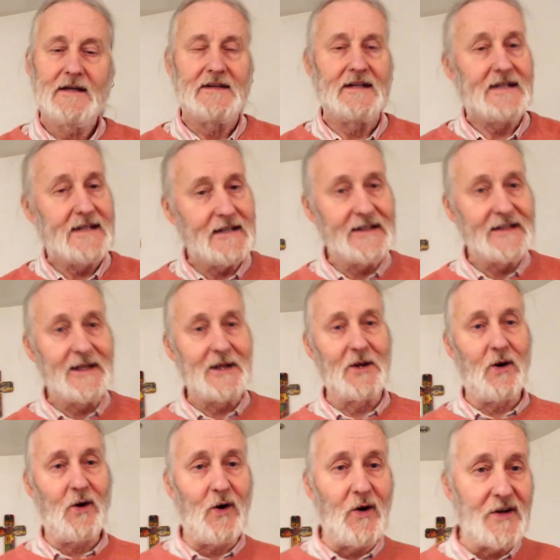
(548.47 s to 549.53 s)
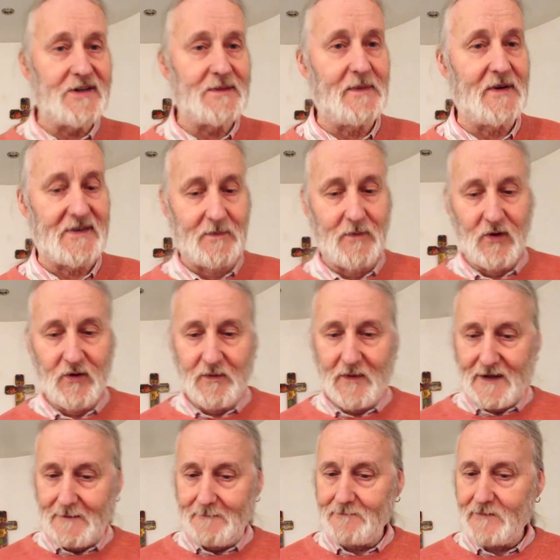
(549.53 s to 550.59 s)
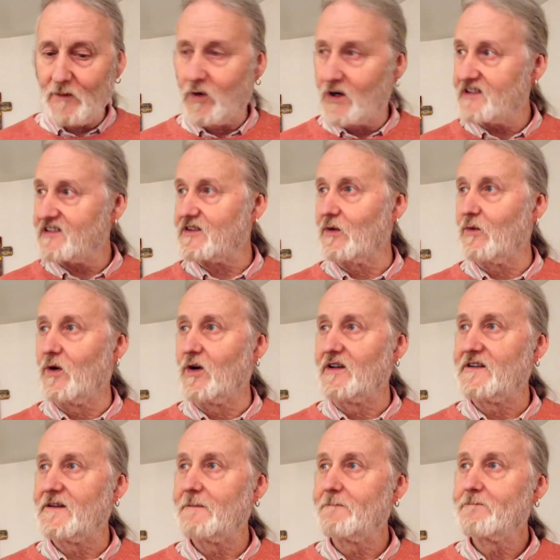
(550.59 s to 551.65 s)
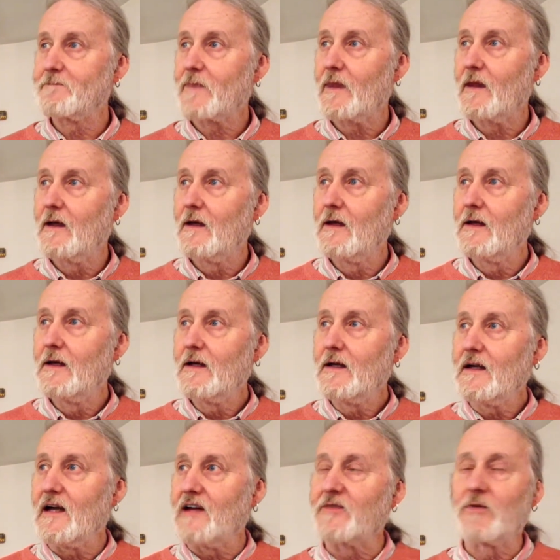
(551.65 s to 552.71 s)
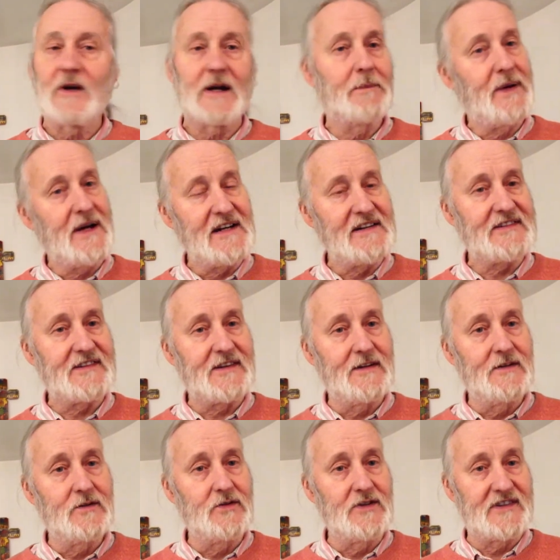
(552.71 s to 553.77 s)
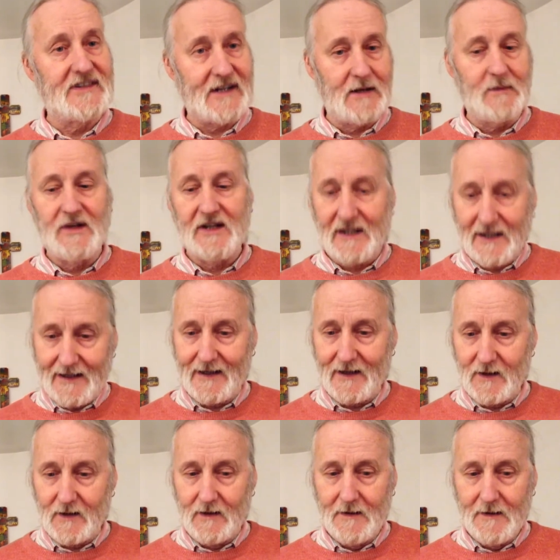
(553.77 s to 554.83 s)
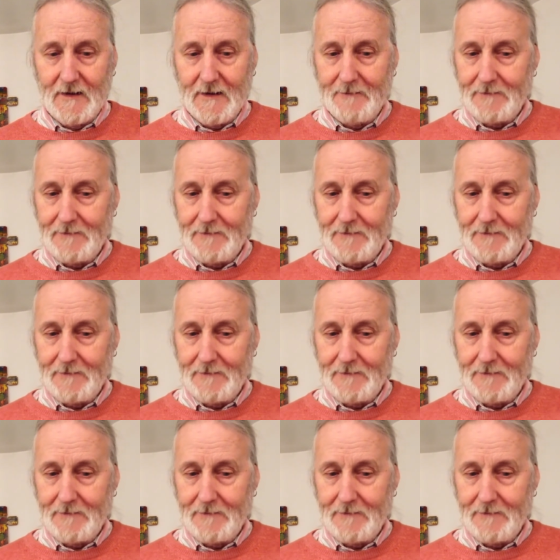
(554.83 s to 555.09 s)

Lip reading: The healing that the hospice movement works towards is where a person who's terminally ill